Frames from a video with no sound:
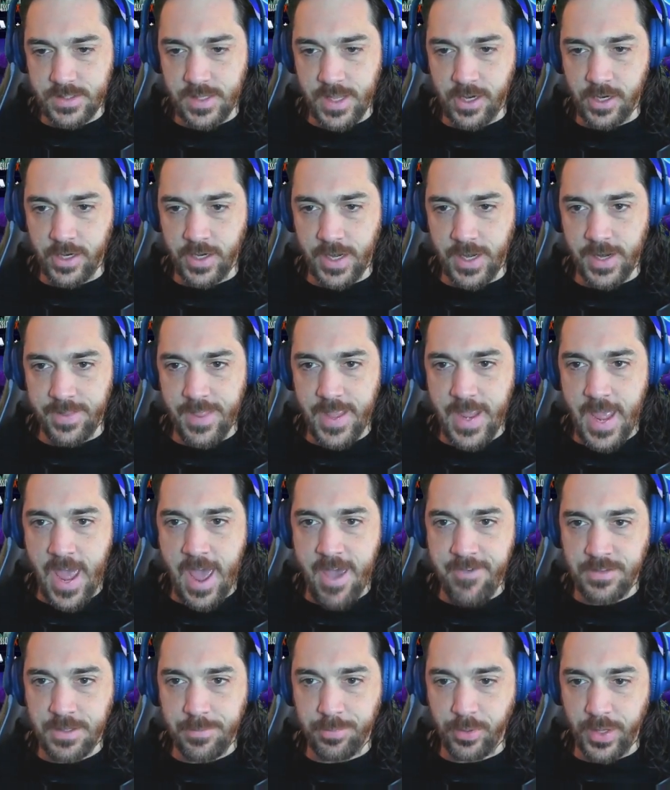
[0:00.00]
they
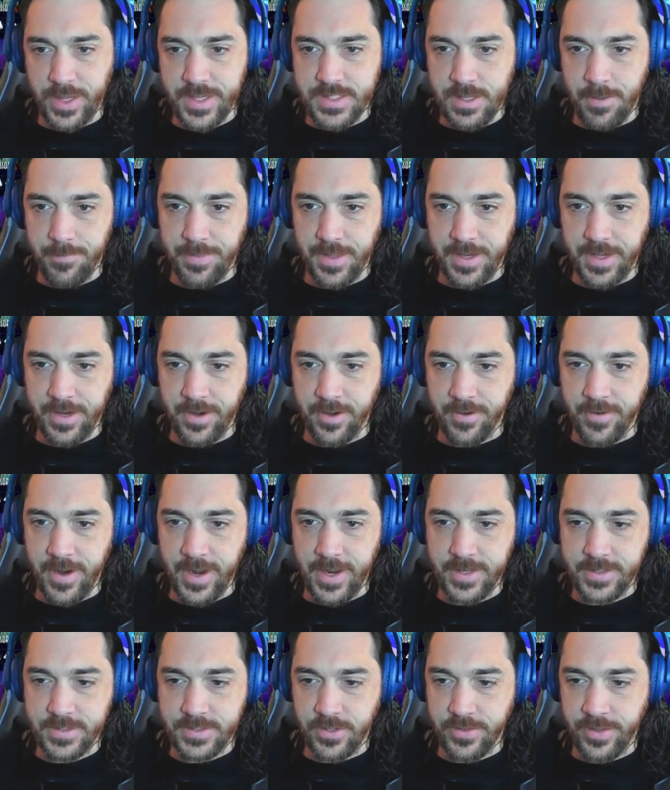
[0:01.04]
have to play something here,
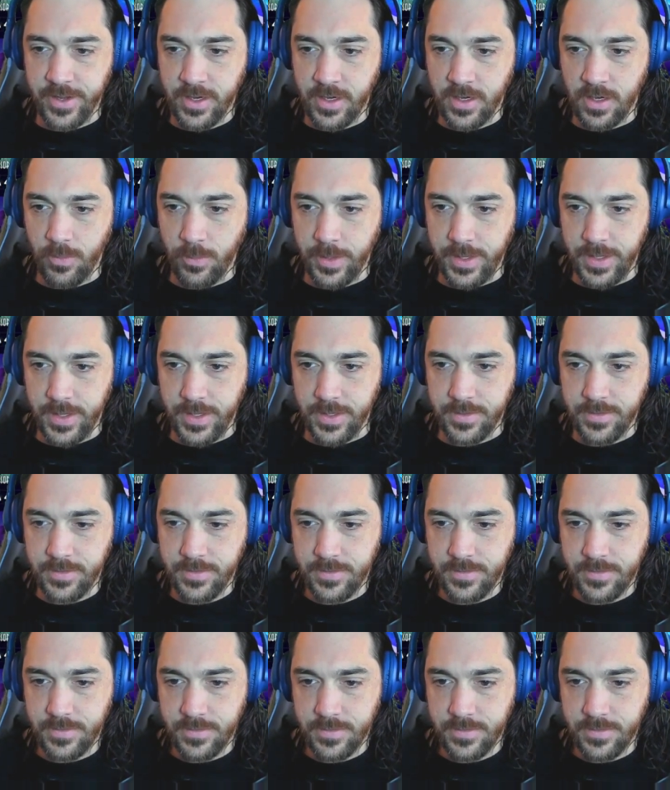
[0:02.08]
right? So they're gonna win.